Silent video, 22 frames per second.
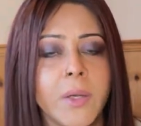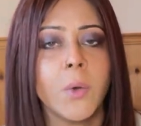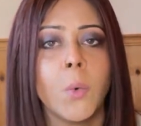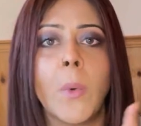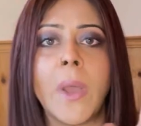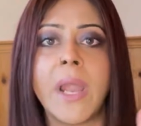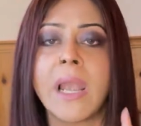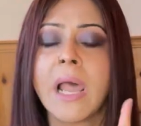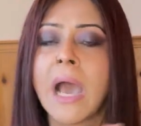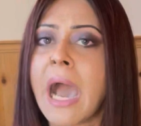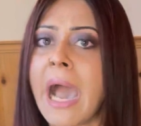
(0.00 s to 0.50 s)

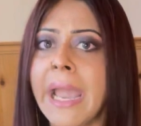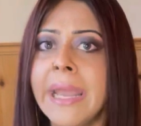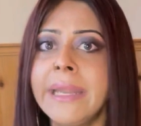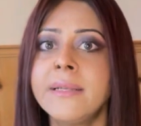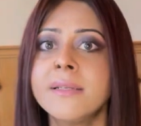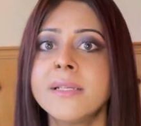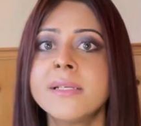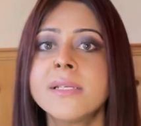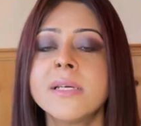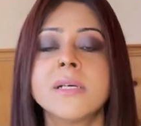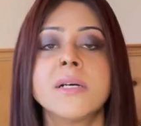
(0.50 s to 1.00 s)
Well, I
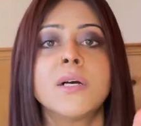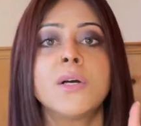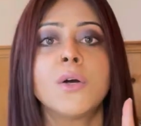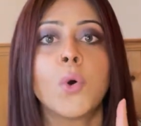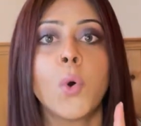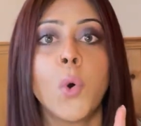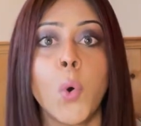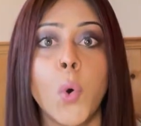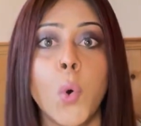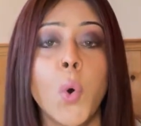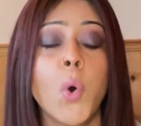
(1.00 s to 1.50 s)
did a
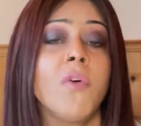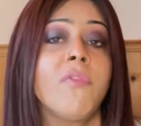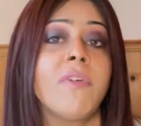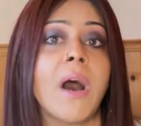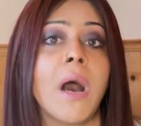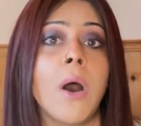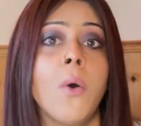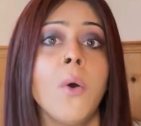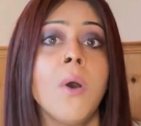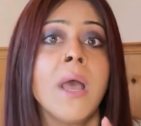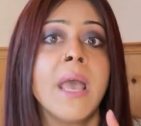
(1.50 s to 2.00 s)

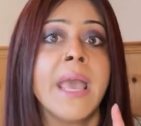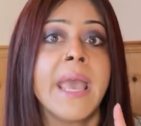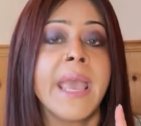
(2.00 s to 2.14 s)
Owow